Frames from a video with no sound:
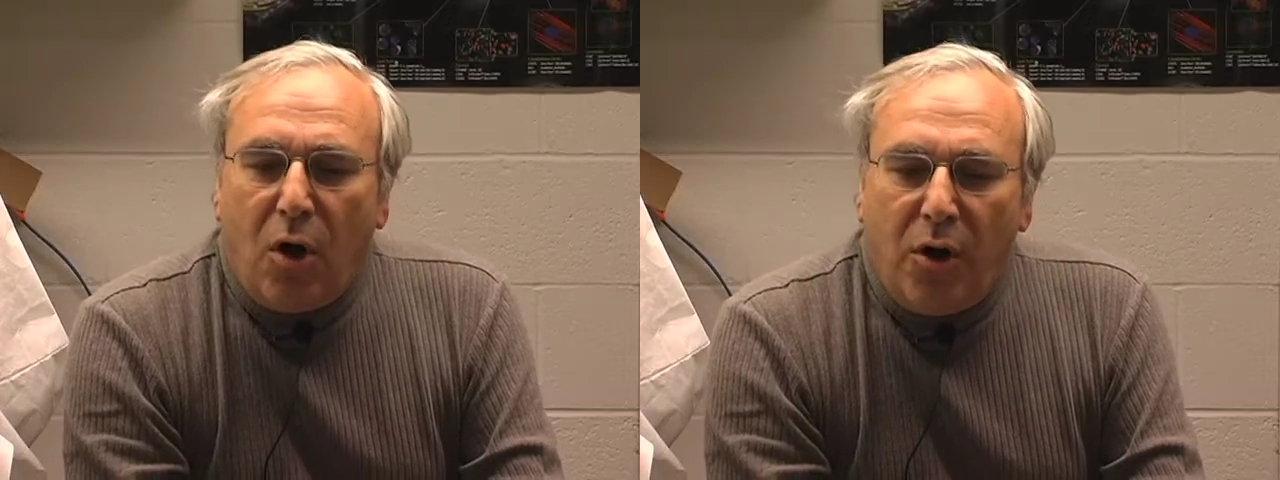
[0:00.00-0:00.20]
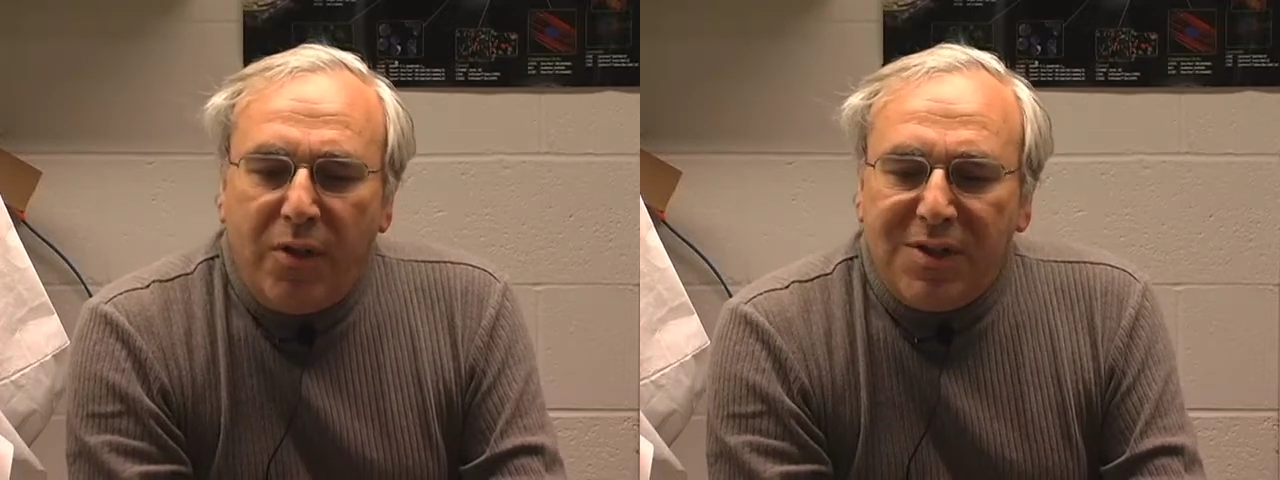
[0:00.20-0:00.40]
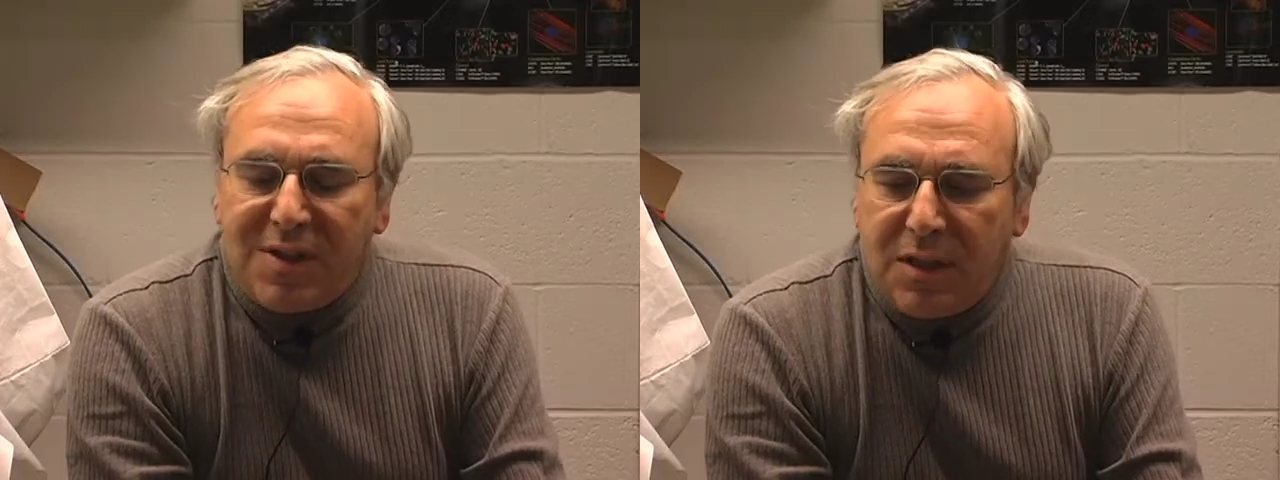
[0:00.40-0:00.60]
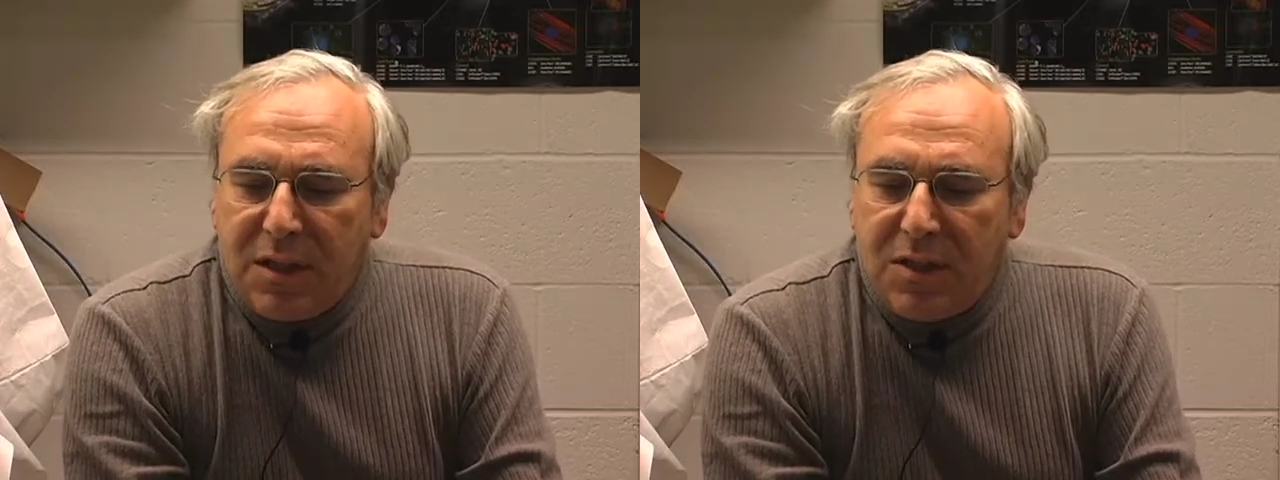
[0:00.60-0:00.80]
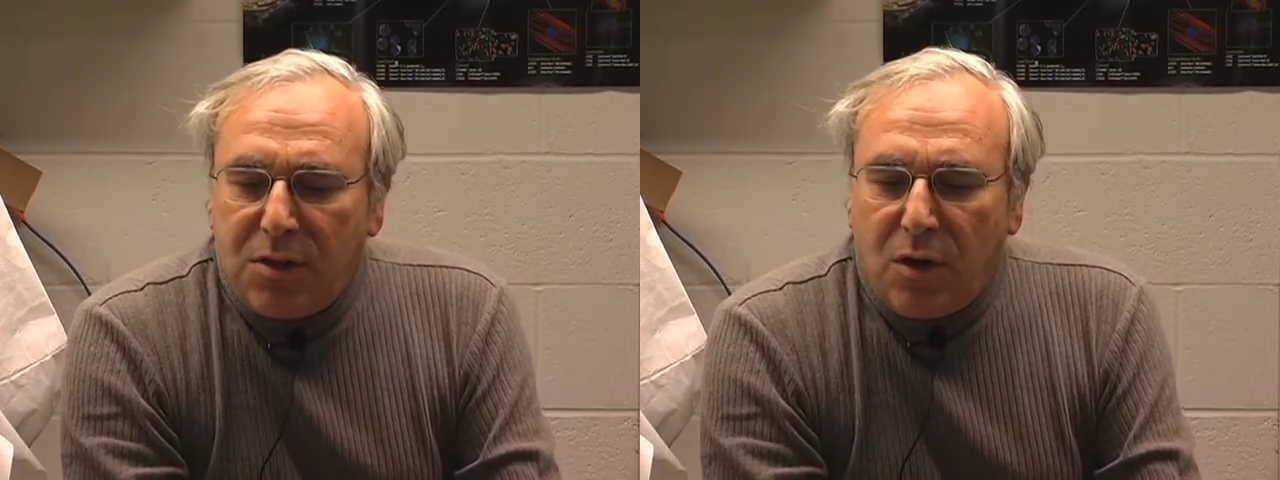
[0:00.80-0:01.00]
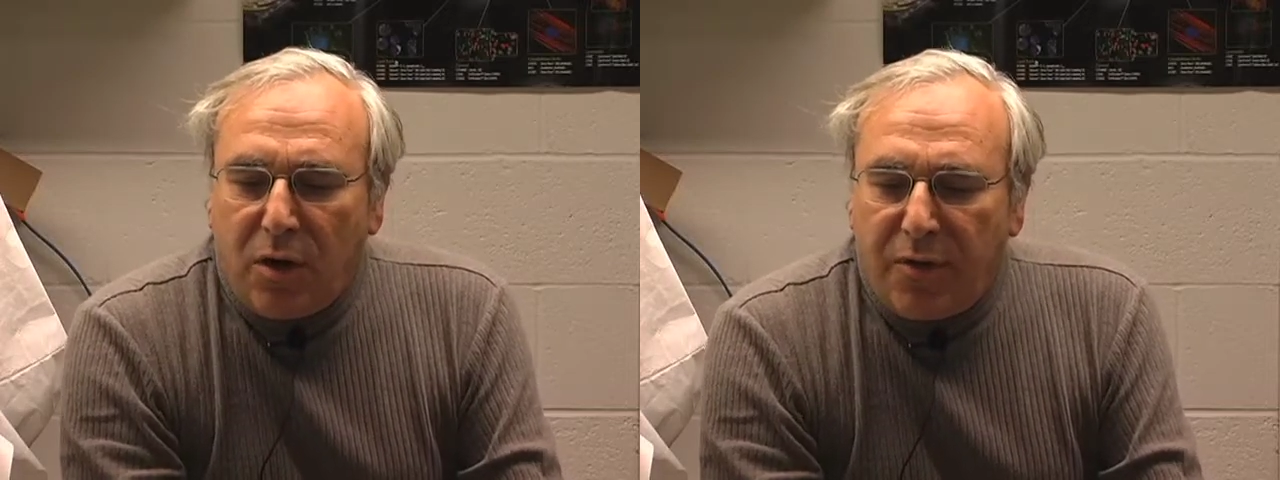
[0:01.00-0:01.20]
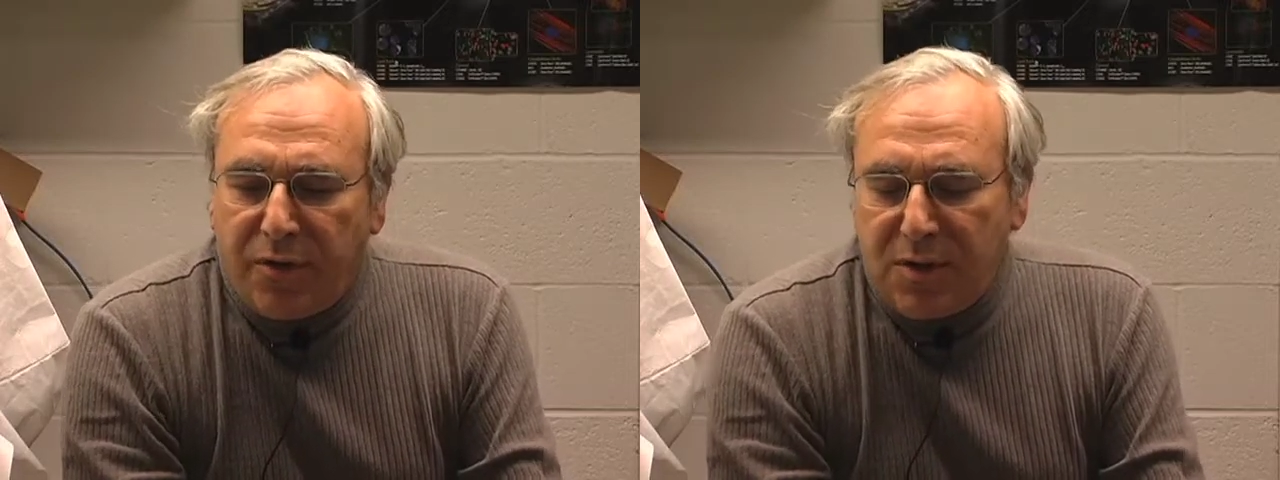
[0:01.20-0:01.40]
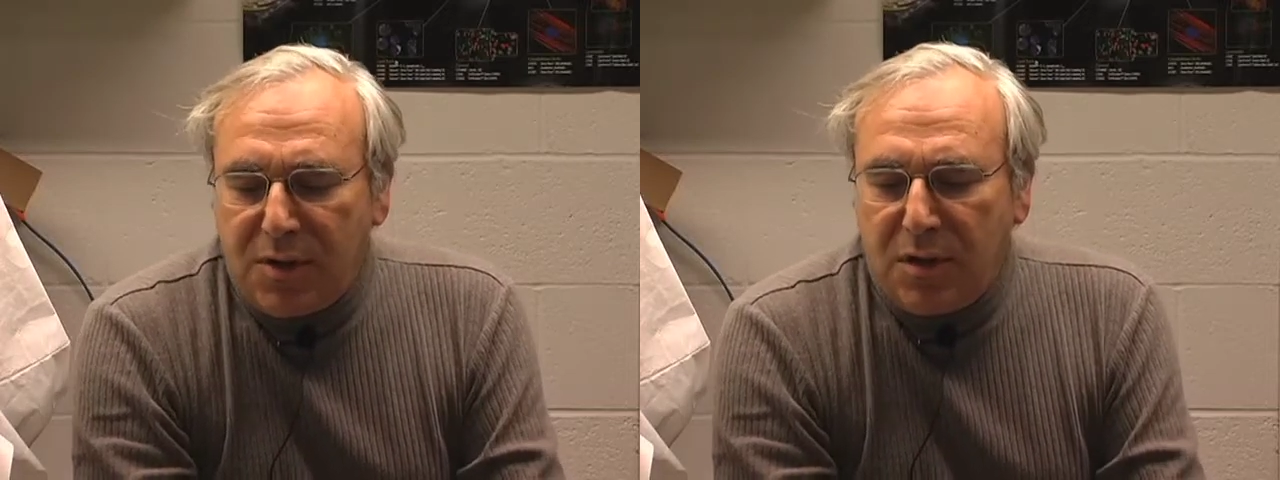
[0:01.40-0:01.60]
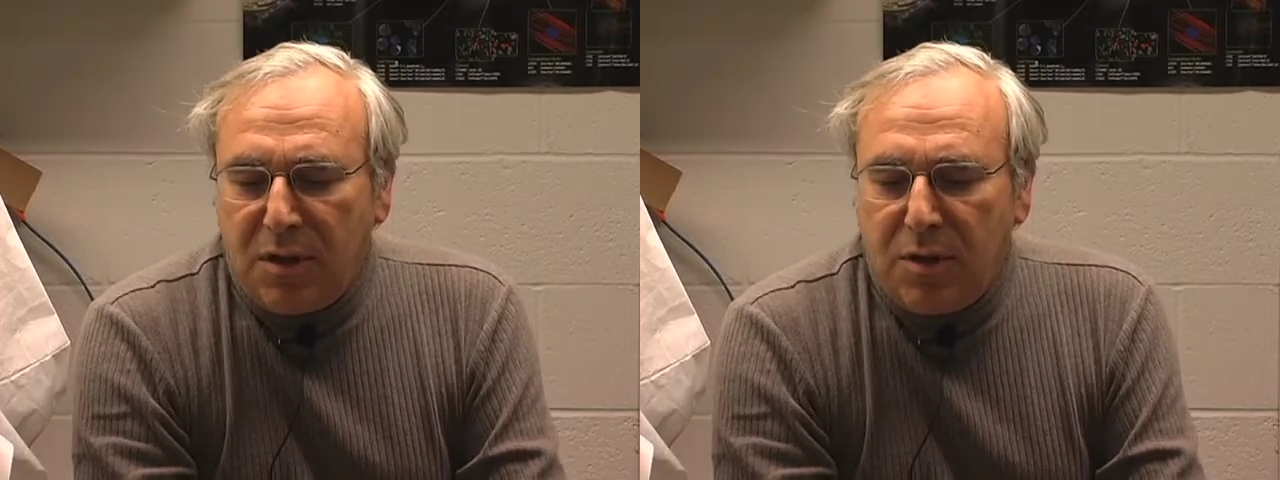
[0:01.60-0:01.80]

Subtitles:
on the side of this,